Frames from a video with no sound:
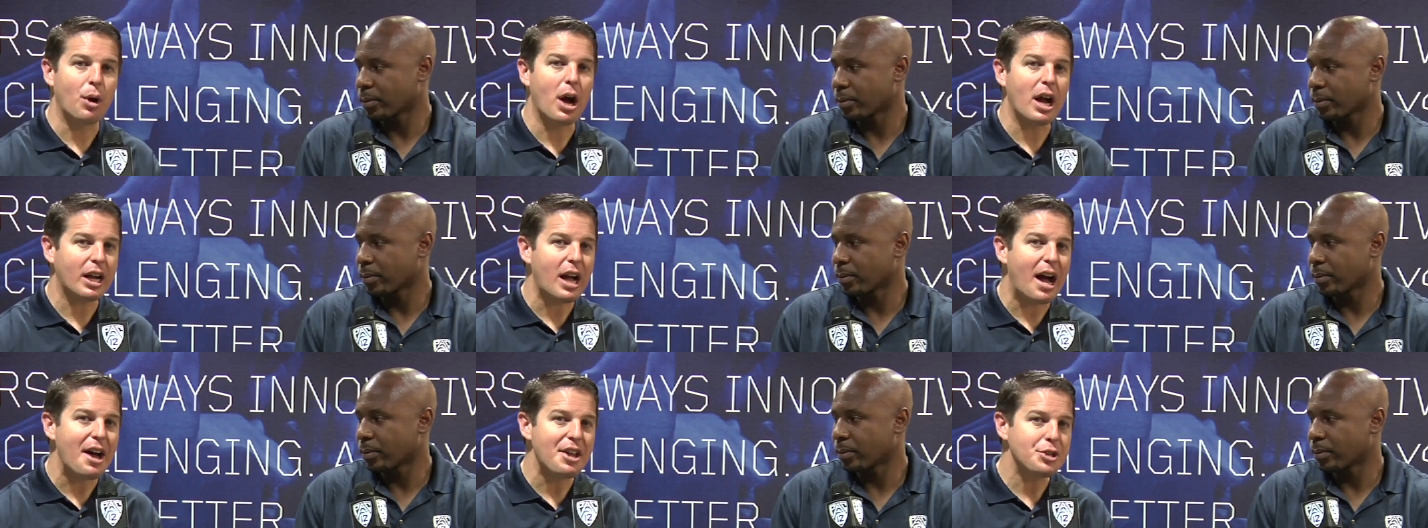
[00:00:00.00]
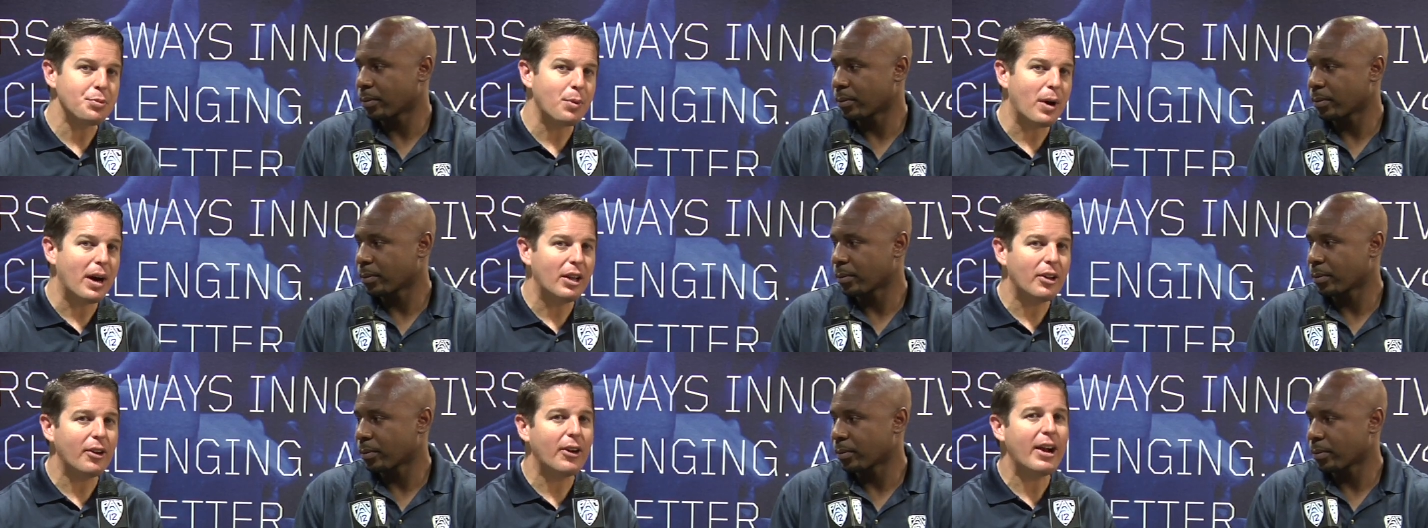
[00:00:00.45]
Speaker 1: Brock
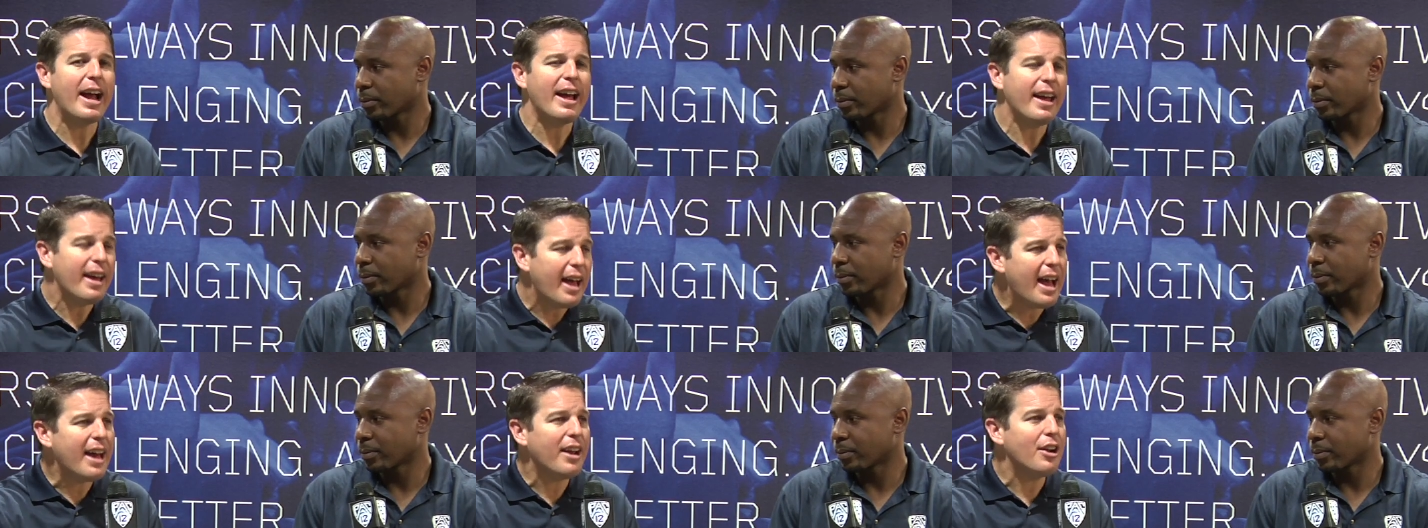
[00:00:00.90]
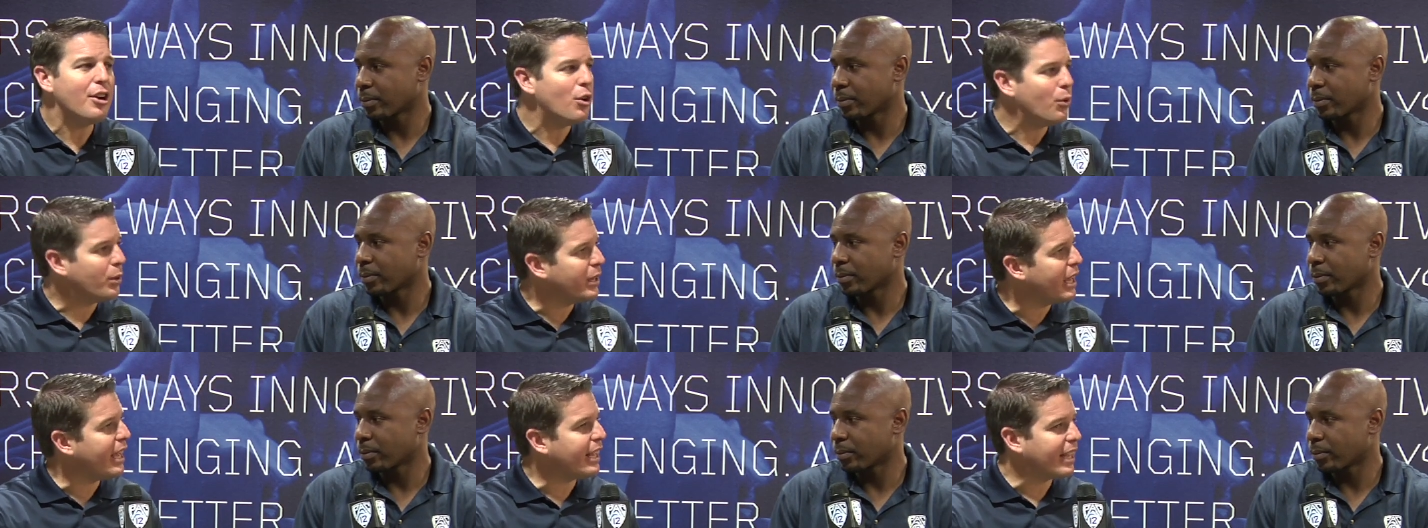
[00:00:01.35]
Osweiler had an
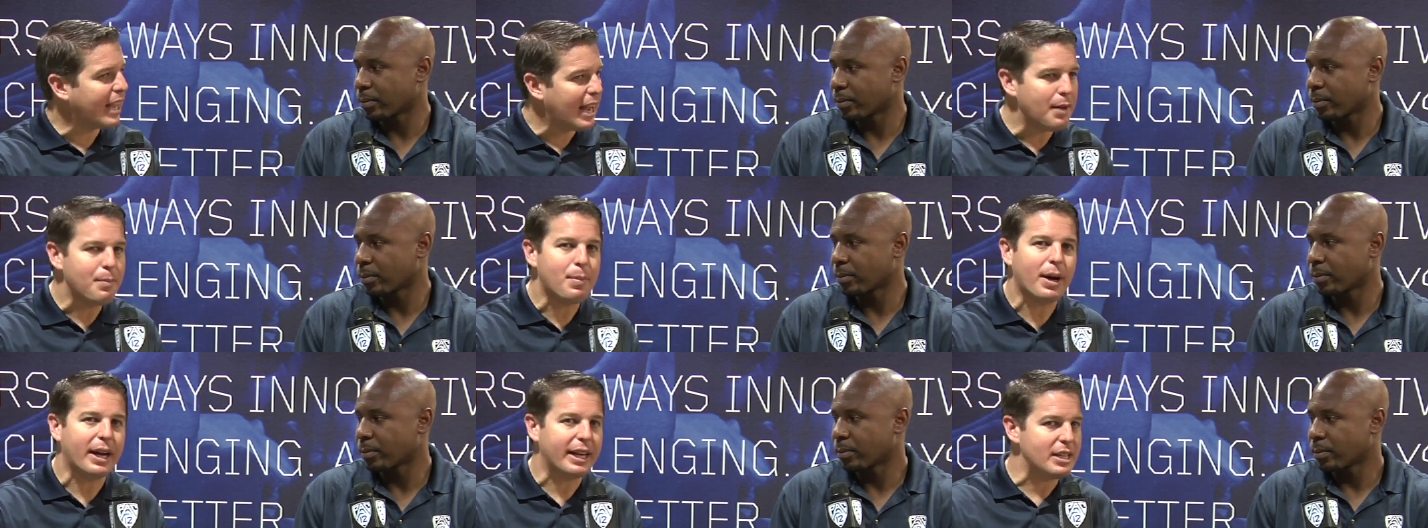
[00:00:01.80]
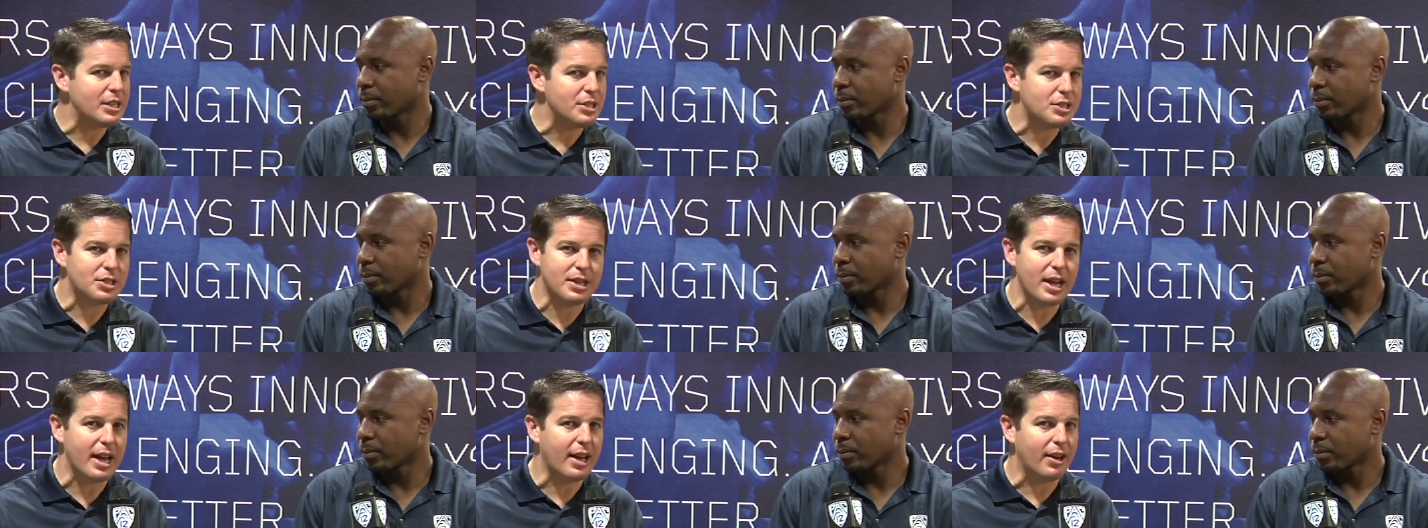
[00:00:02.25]
okay game by his
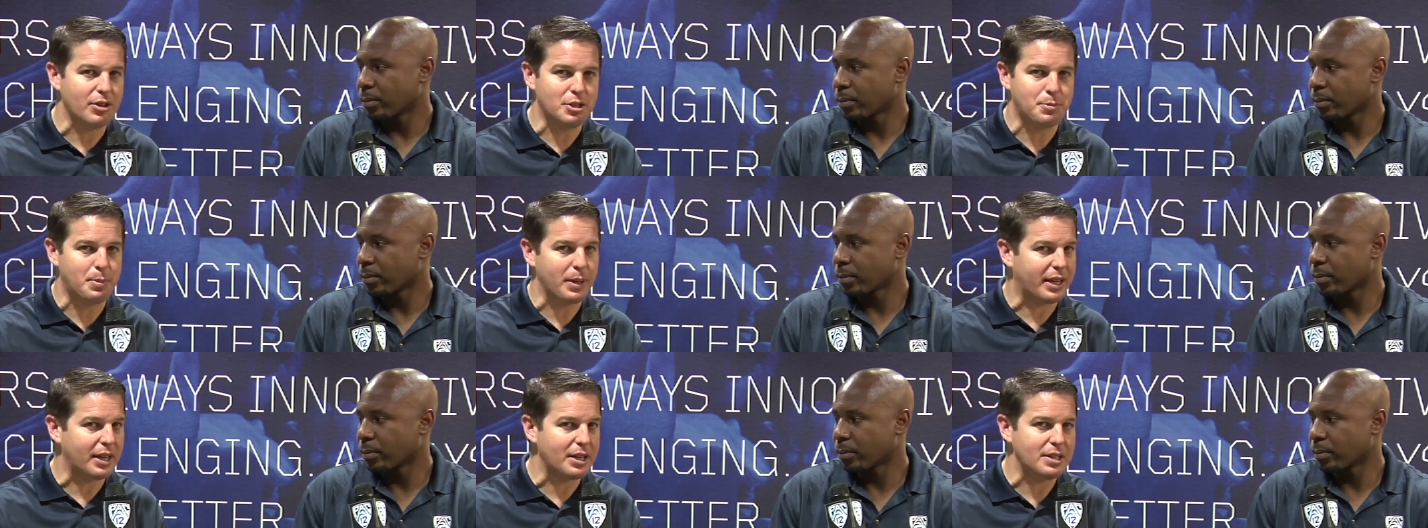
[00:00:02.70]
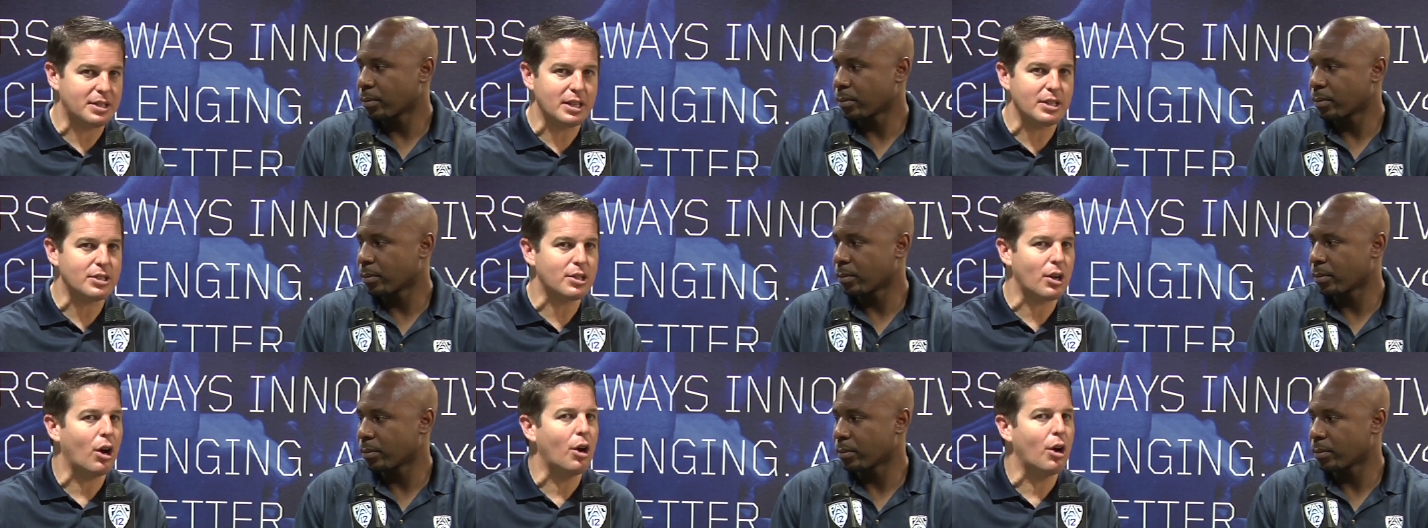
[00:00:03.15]
standards because he's